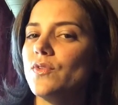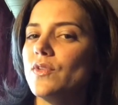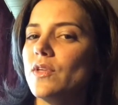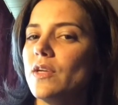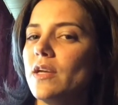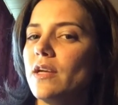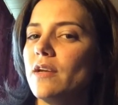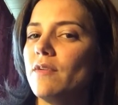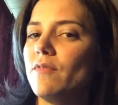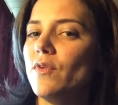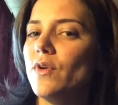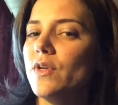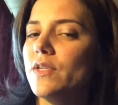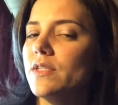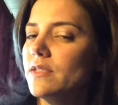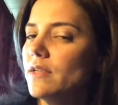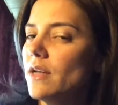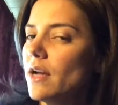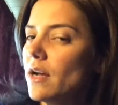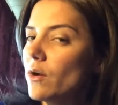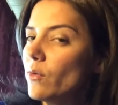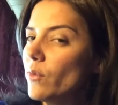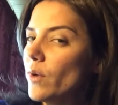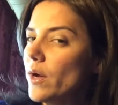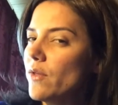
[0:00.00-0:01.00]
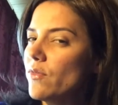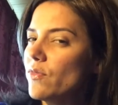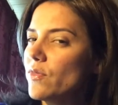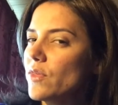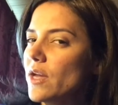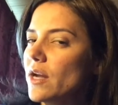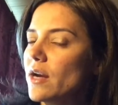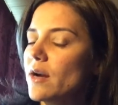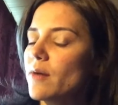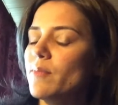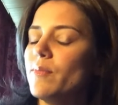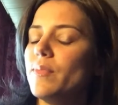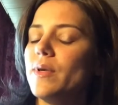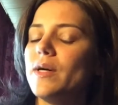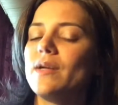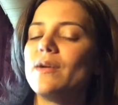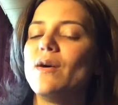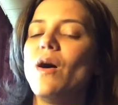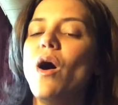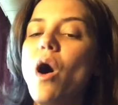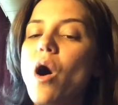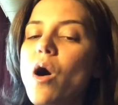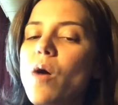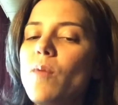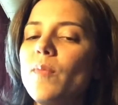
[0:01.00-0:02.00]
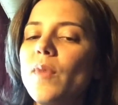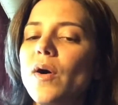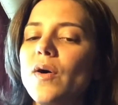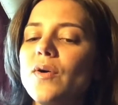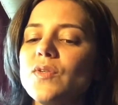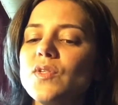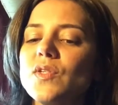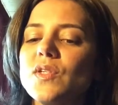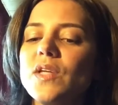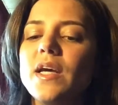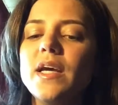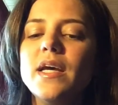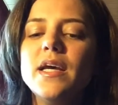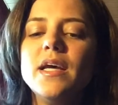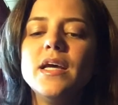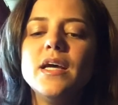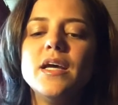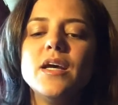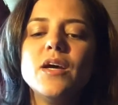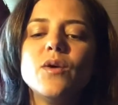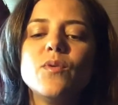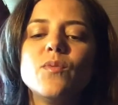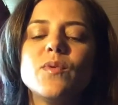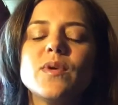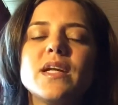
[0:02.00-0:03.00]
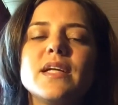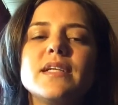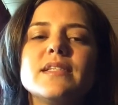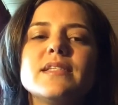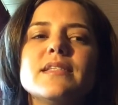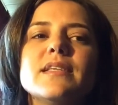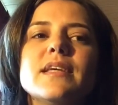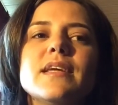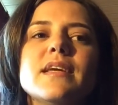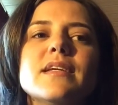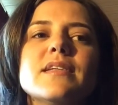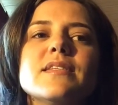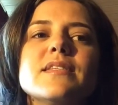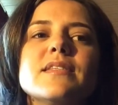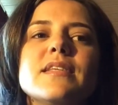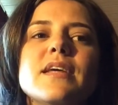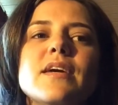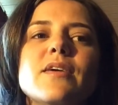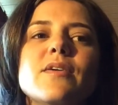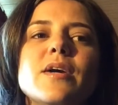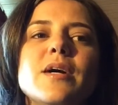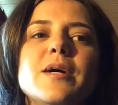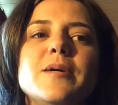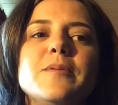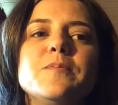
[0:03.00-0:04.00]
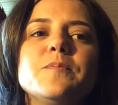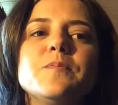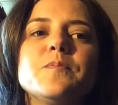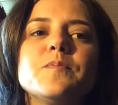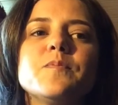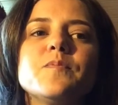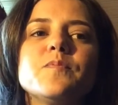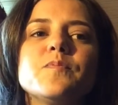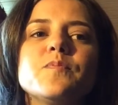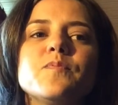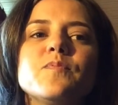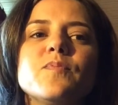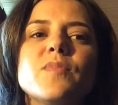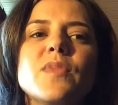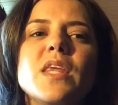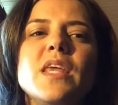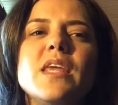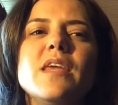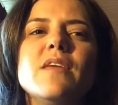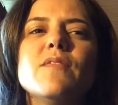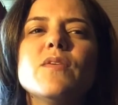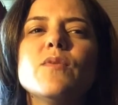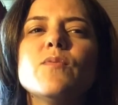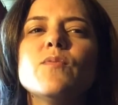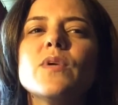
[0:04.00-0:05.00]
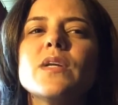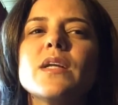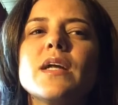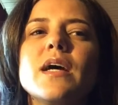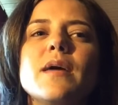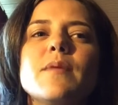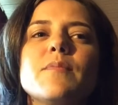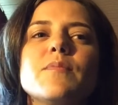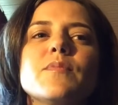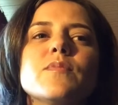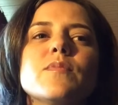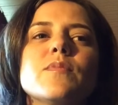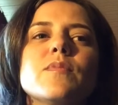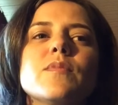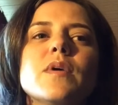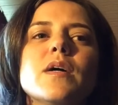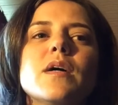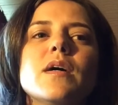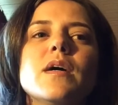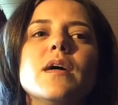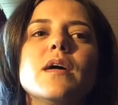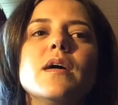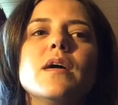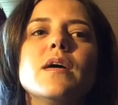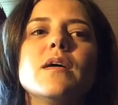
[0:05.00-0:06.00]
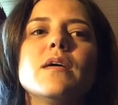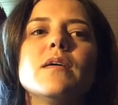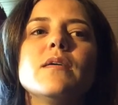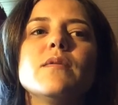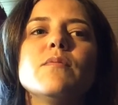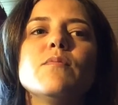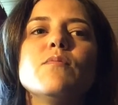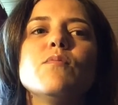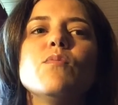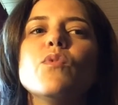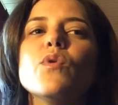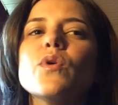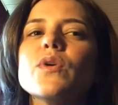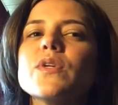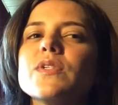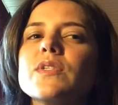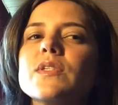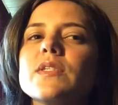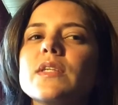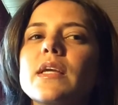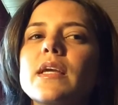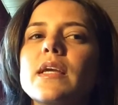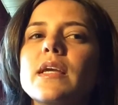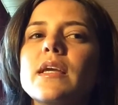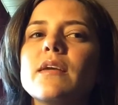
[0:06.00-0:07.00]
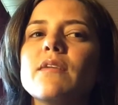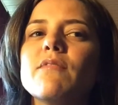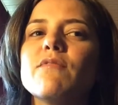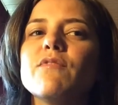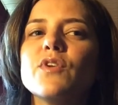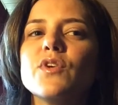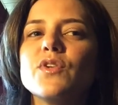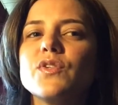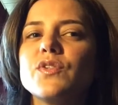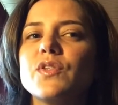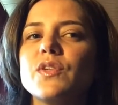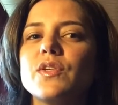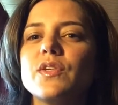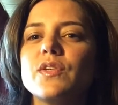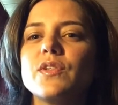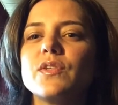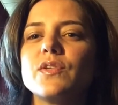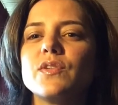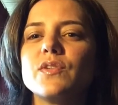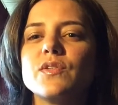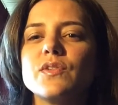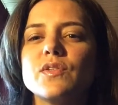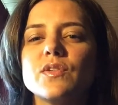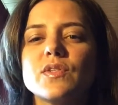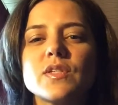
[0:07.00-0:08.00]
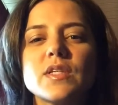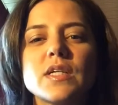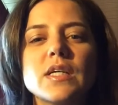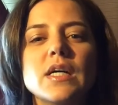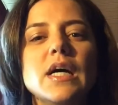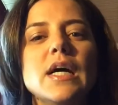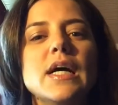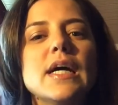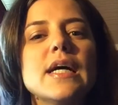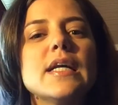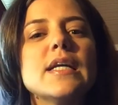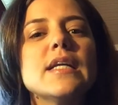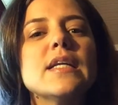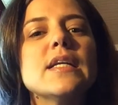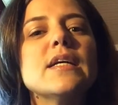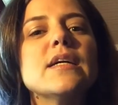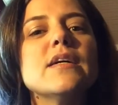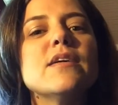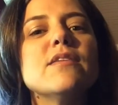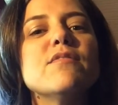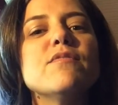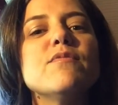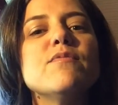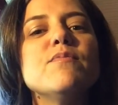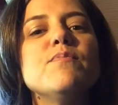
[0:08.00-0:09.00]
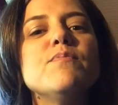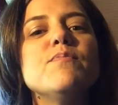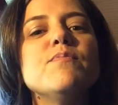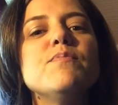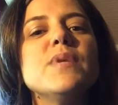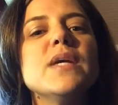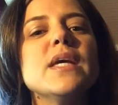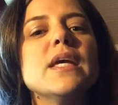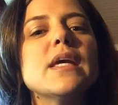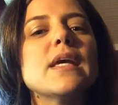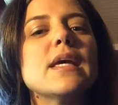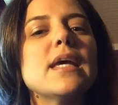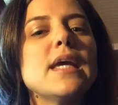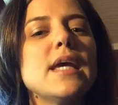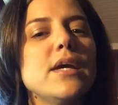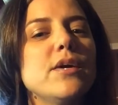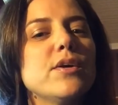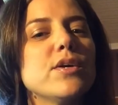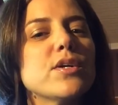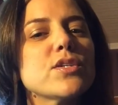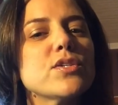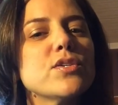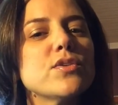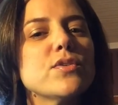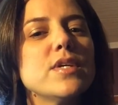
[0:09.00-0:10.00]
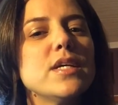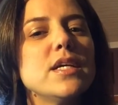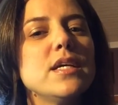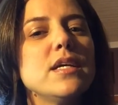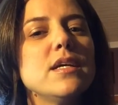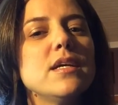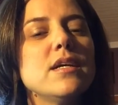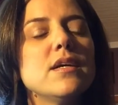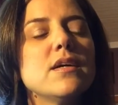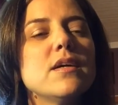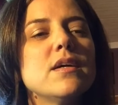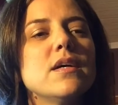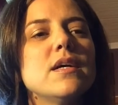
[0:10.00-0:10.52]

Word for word: singing voice. Not quite there, but almost. When I sing as Cera, even when I'm uh, more singing versus kind of being charactery,